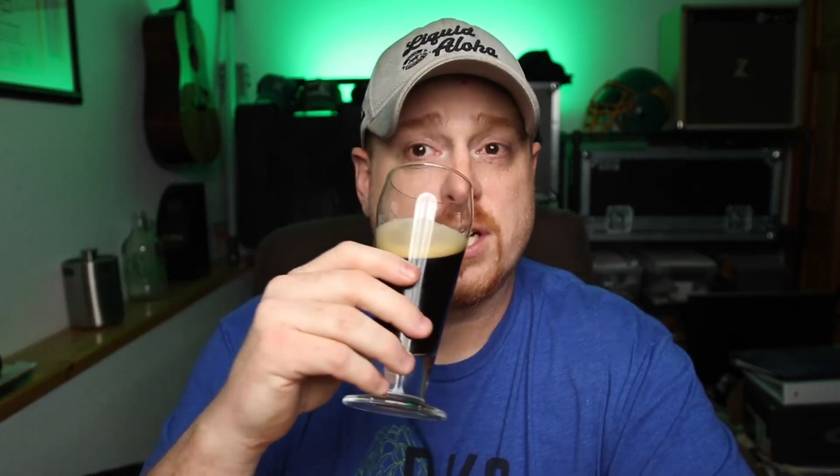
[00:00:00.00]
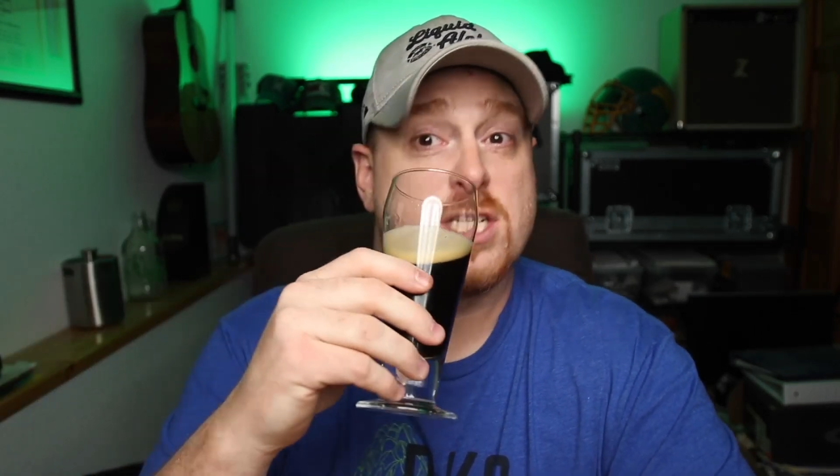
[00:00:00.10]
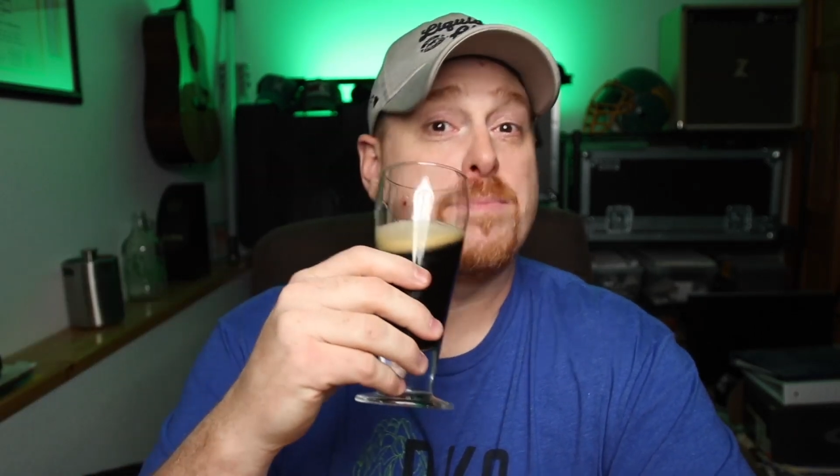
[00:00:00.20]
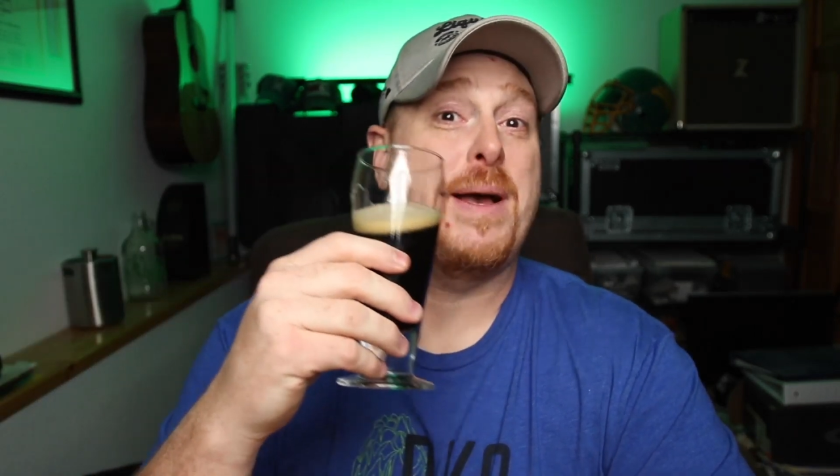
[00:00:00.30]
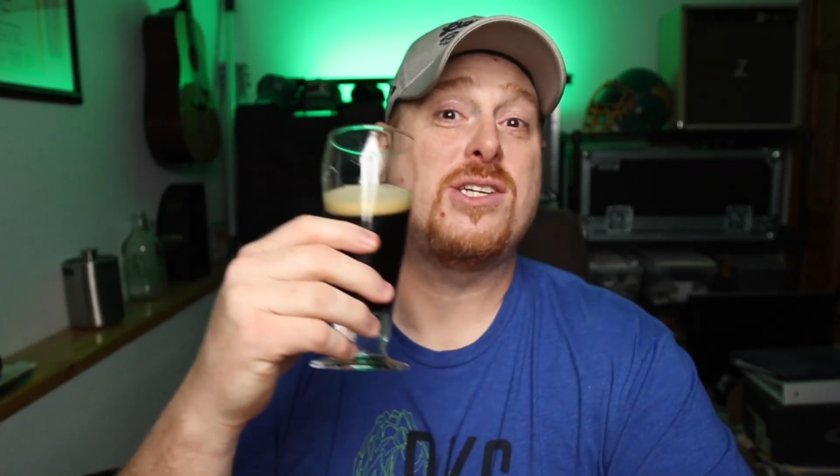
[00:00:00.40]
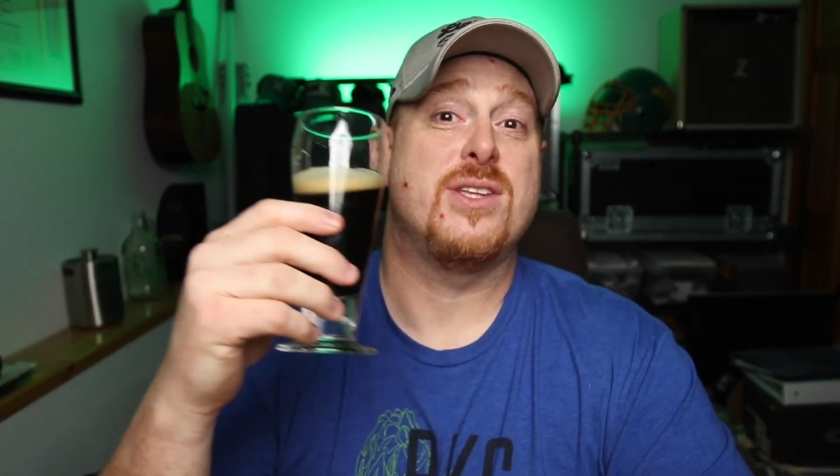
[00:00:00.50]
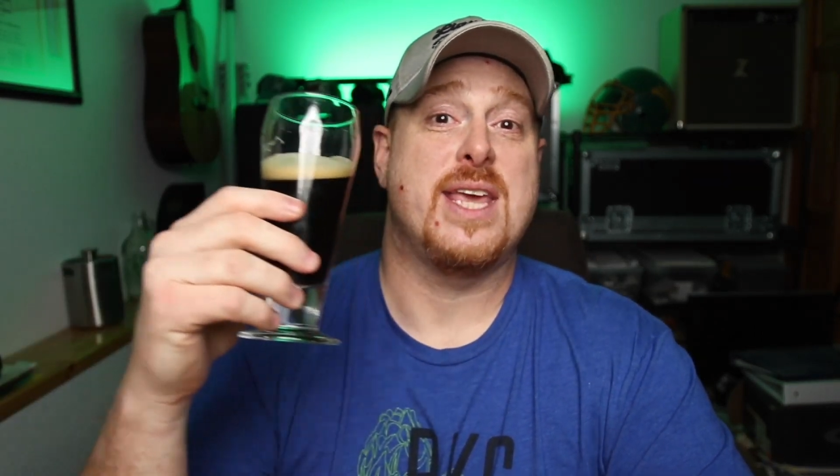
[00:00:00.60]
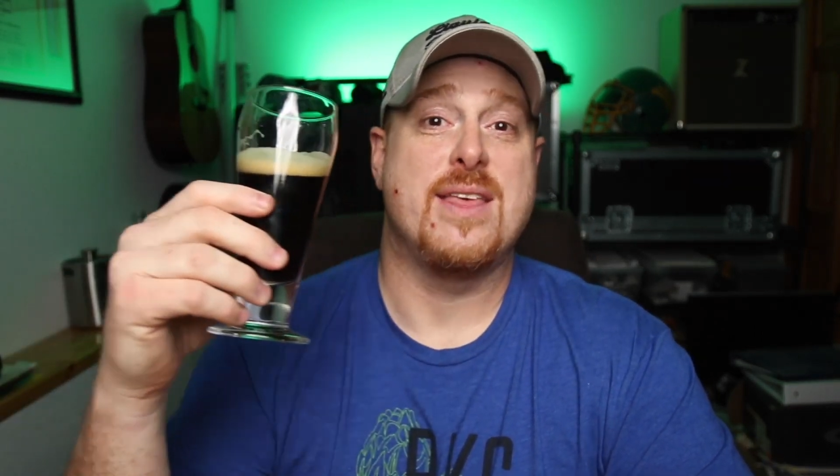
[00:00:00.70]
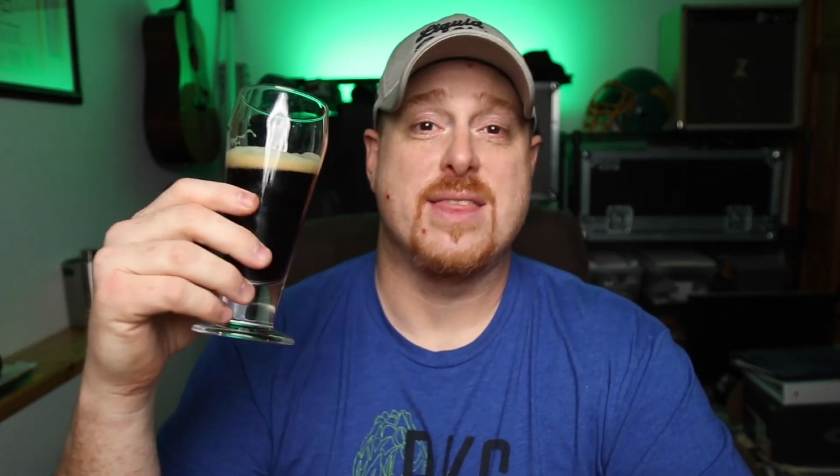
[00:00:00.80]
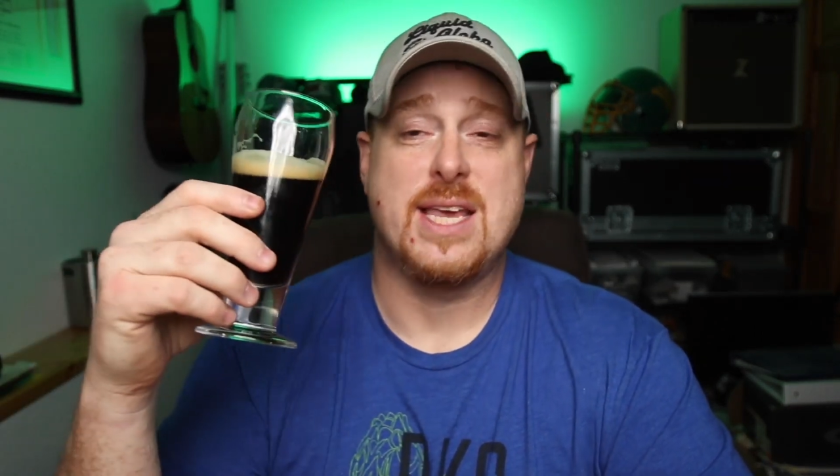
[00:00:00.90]

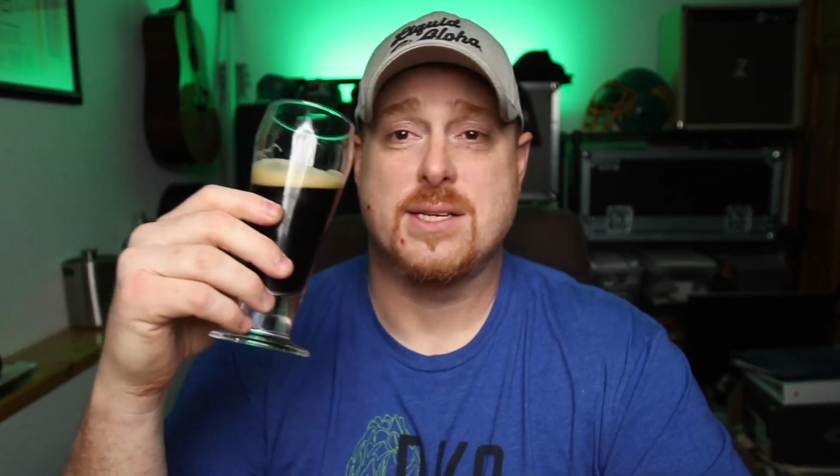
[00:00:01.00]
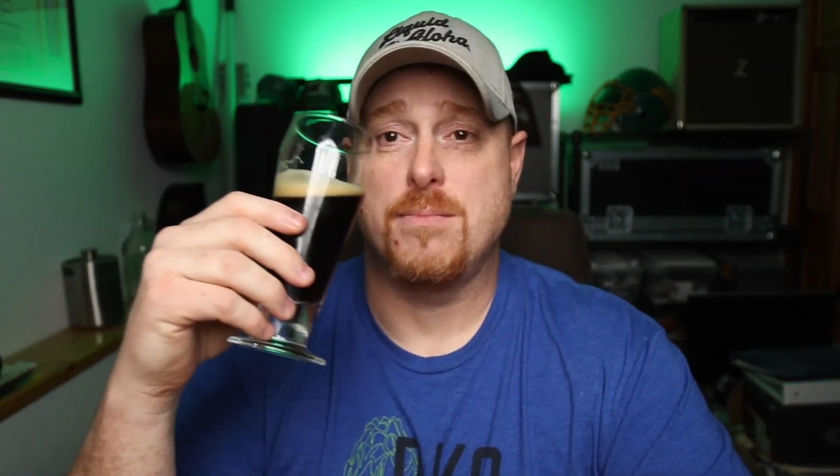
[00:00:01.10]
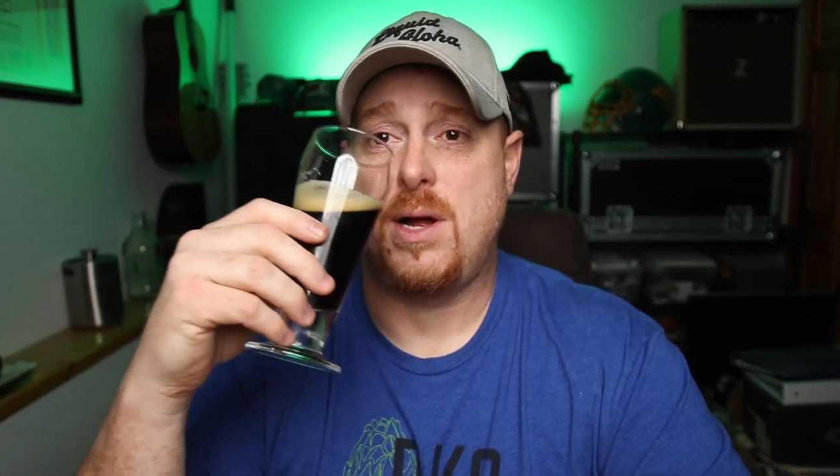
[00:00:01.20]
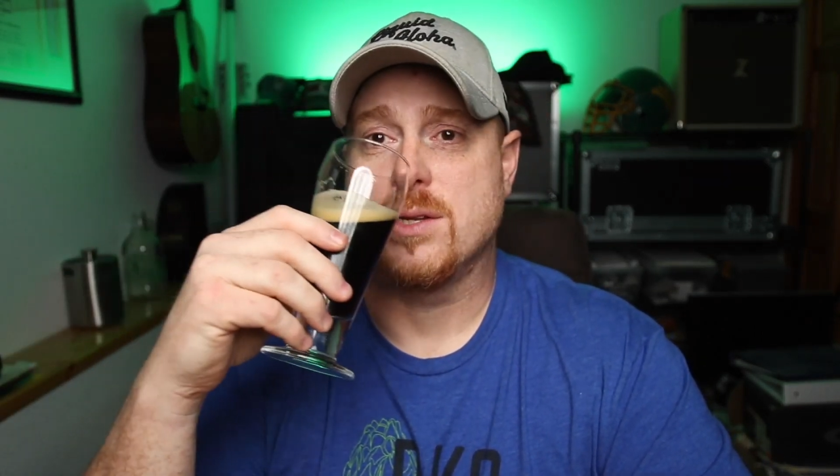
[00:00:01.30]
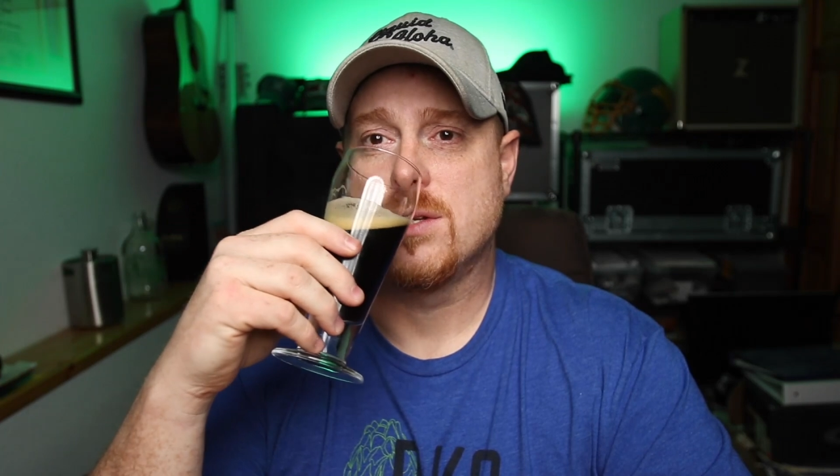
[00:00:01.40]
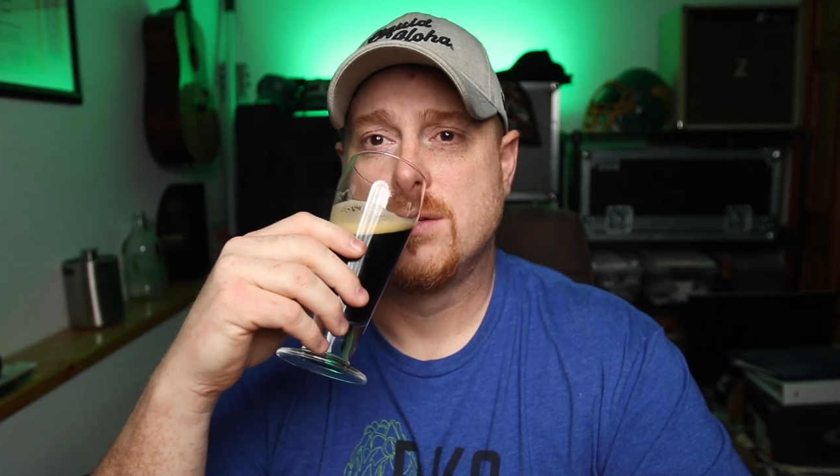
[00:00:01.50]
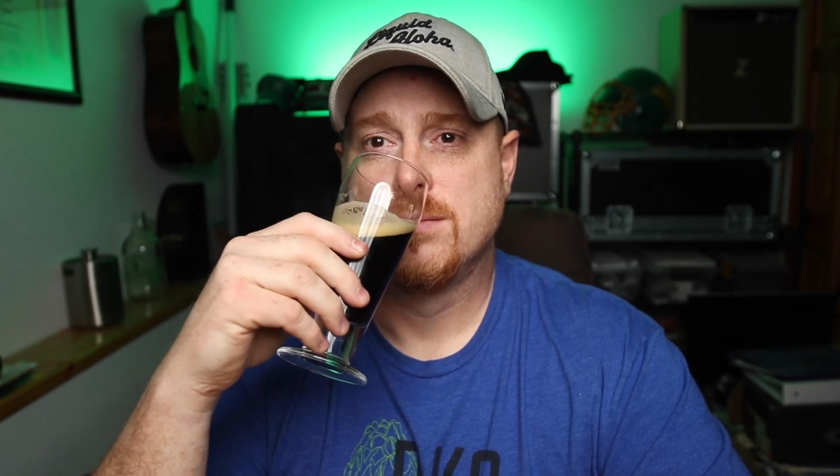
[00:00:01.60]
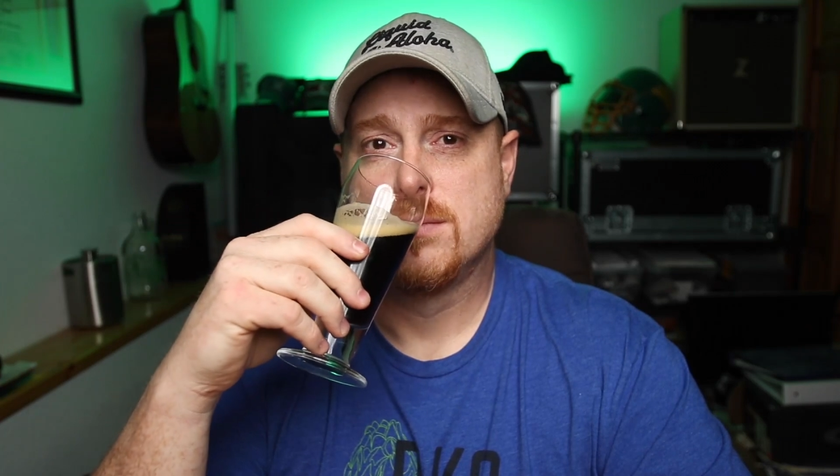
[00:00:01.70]
especially in these months.